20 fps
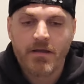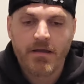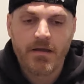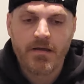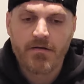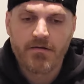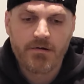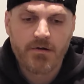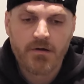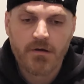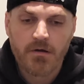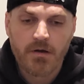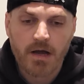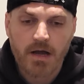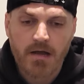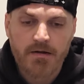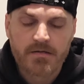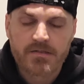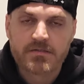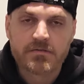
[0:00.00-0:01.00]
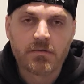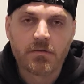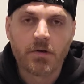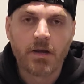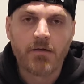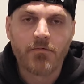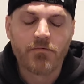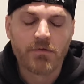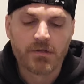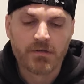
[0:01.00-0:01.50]
I don't know. I just,
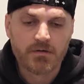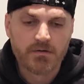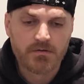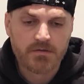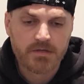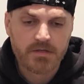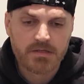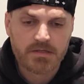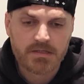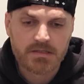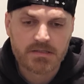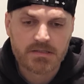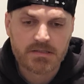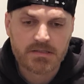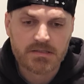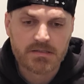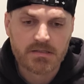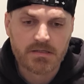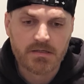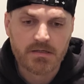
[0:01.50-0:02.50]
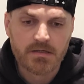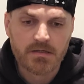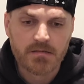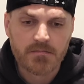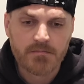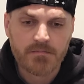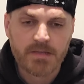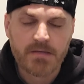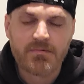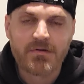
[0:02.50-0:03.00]
I really don't think that she's gonna
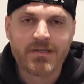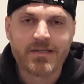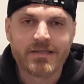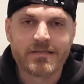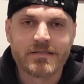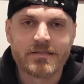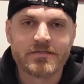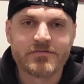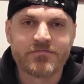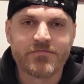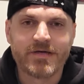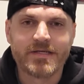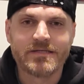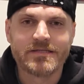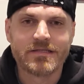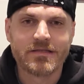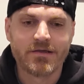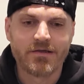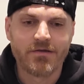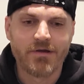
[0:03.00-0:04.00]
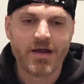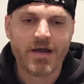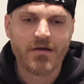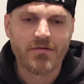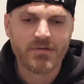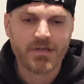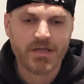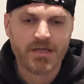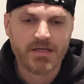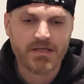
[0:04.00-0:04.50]
be able to get this fight to the
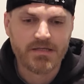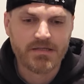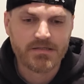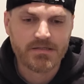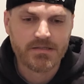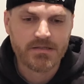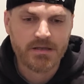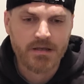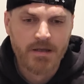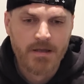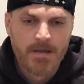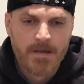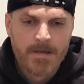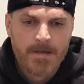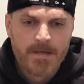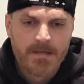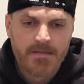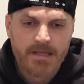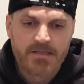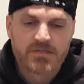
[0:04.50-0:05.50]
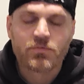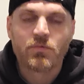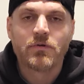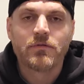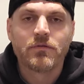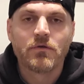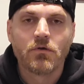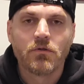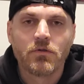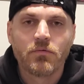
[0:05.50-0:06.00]
ground that easy, and that's where
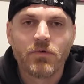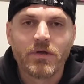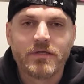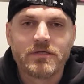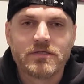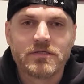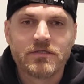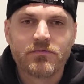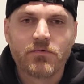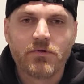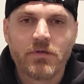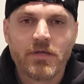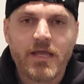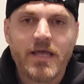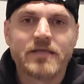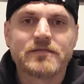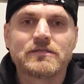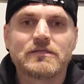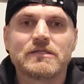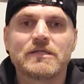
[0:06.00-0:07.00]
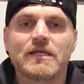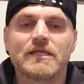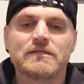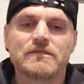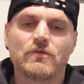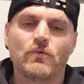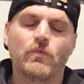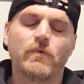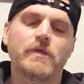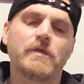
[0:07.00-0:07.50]
the only way she really has a chance
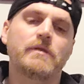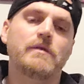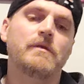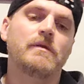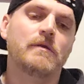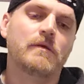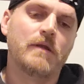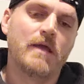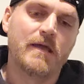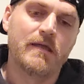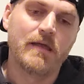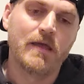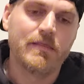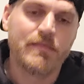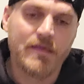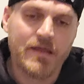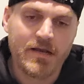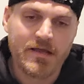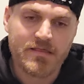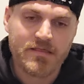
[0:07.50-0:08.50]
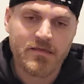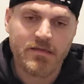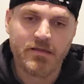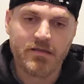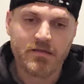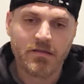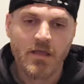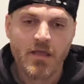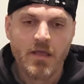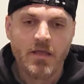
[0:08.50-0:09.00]
to win, that I
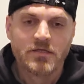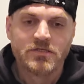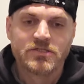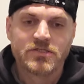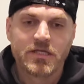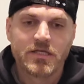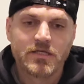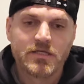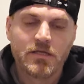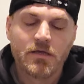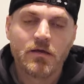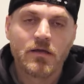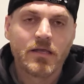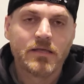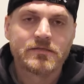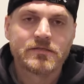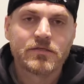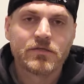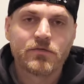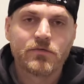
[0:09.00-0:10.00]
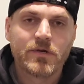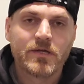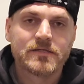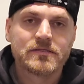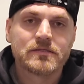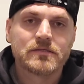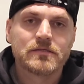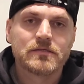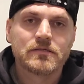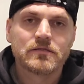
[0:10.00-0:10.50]
think, Shayna Young has good
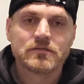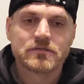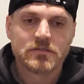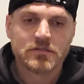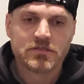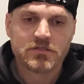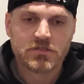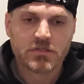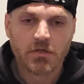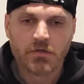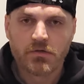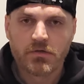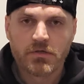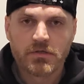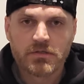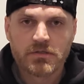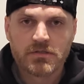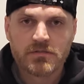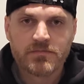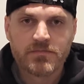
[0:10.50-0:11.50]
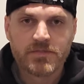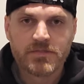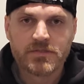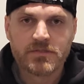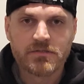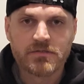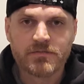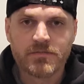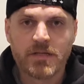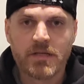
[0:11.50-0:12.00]
wrestling. She showed it. She's
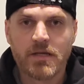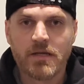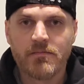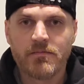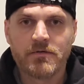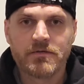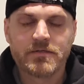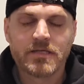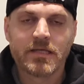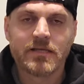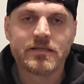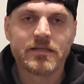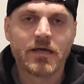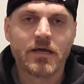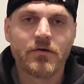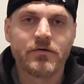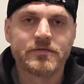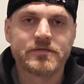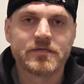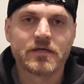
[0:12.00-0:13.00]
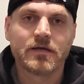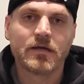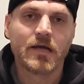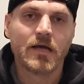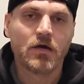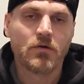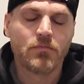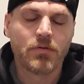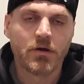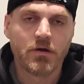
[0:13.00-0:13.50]
she's been able to take down Sarah
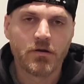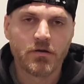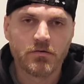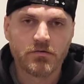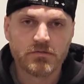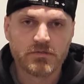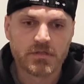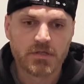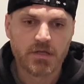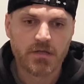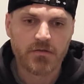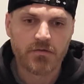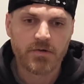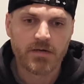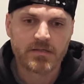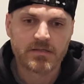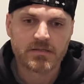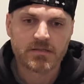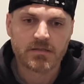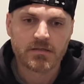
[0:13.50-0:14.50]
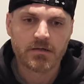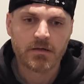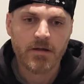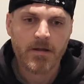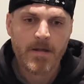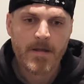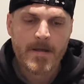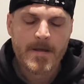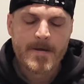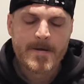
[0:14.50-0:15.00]
Alpar, who's another wrestler.
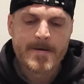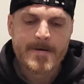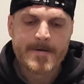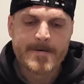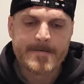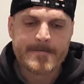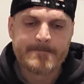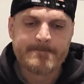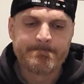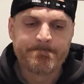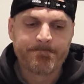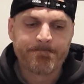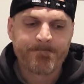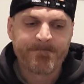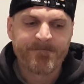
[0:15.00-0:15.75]
Um,